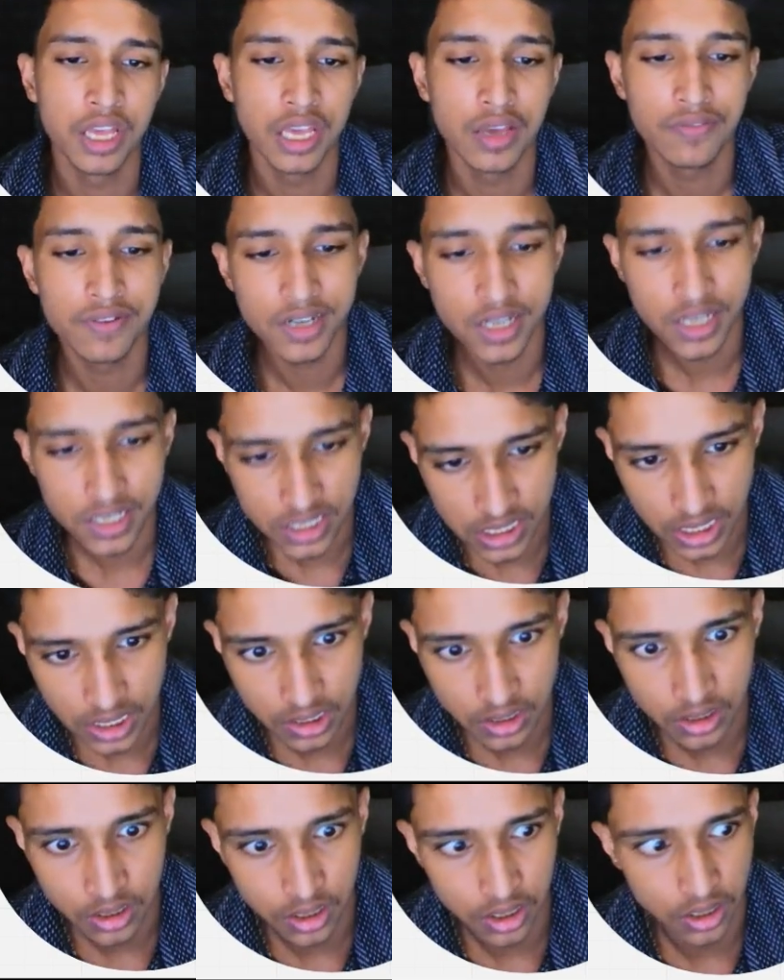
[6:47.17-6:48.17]
If he does
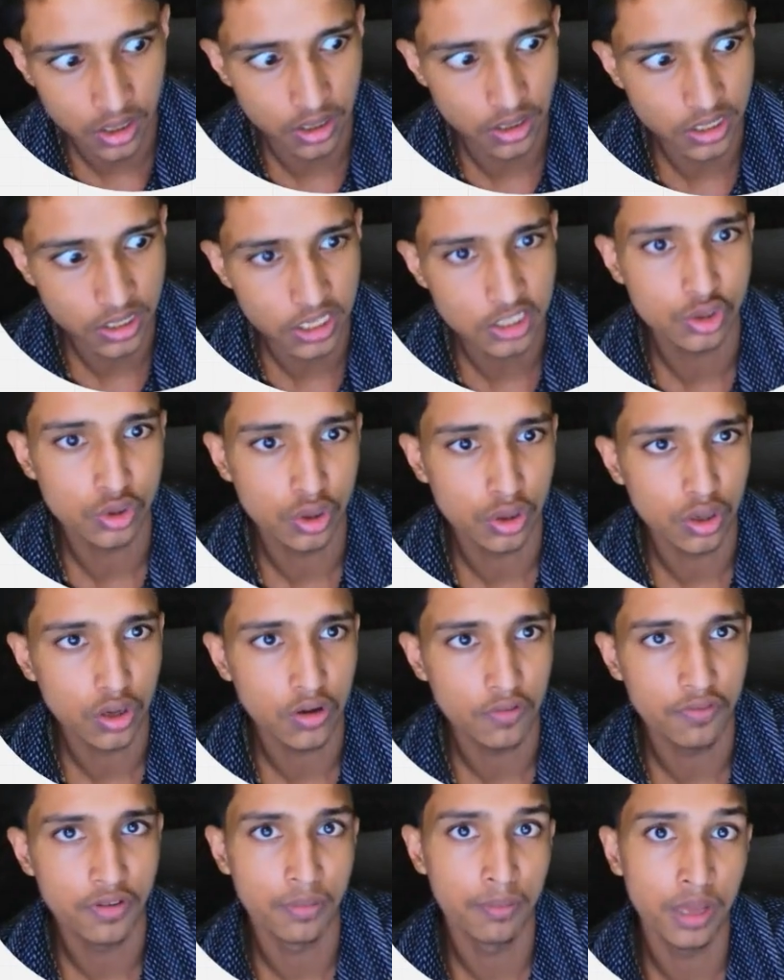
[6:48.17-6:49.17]
say yes to your
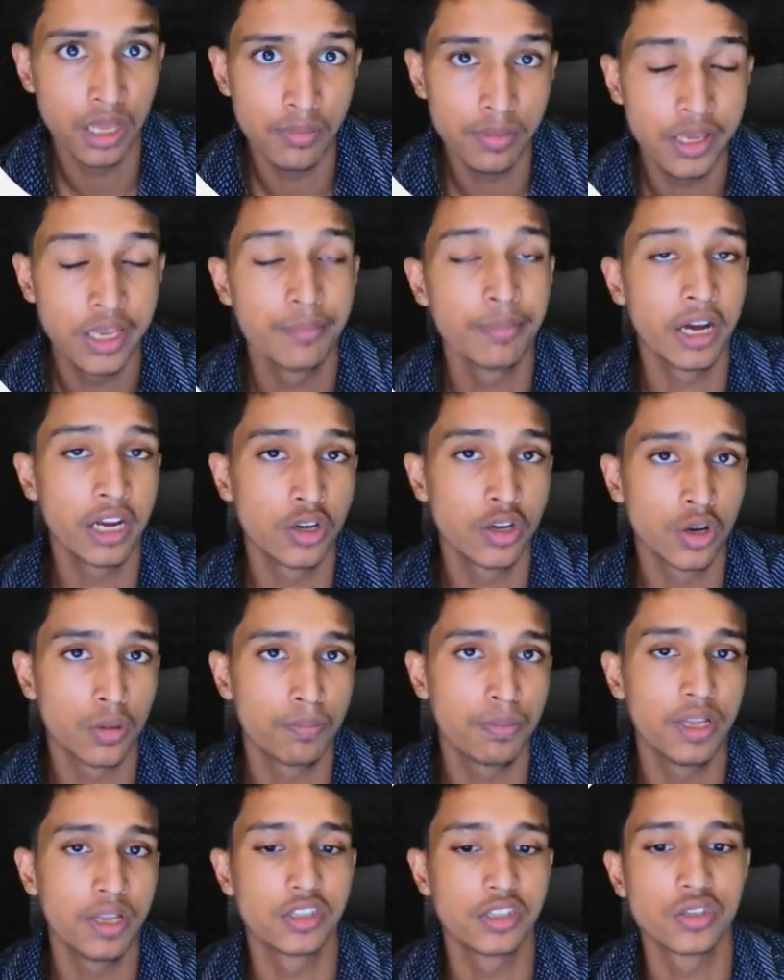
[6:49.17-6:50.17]
offer, maybe he might
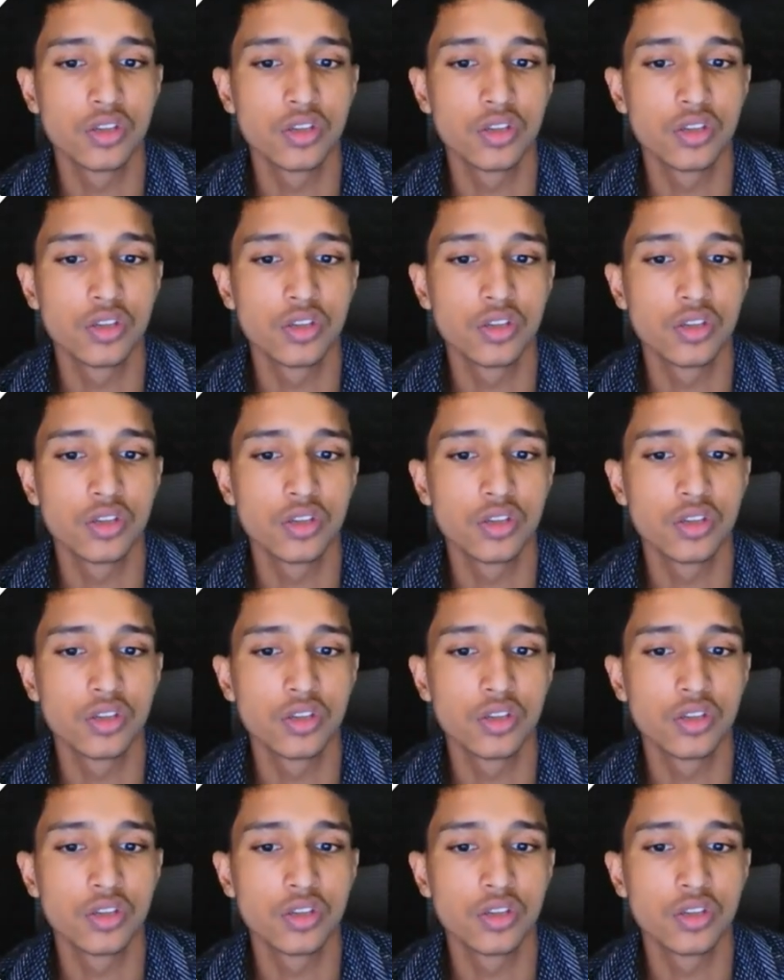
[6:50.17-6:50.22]
not pay.